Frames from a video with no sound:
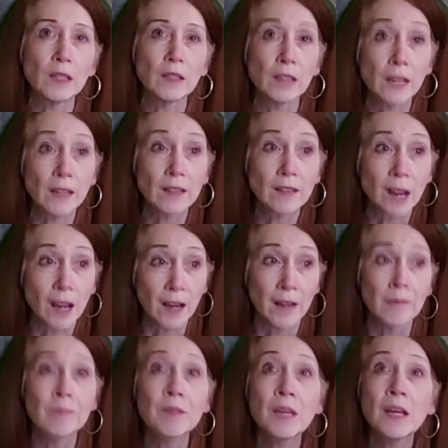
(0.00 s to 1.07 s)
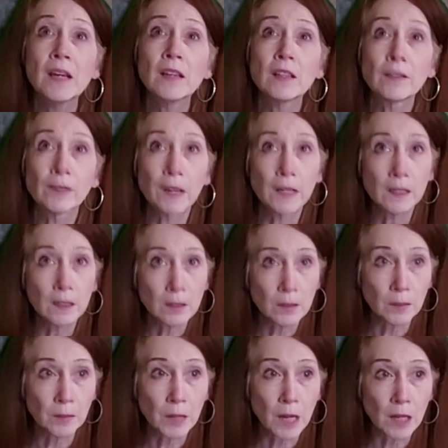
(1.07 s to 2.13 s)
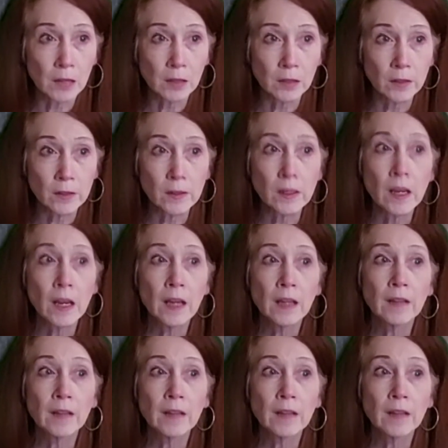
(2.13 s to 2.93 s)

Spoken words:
It takes time to find some colors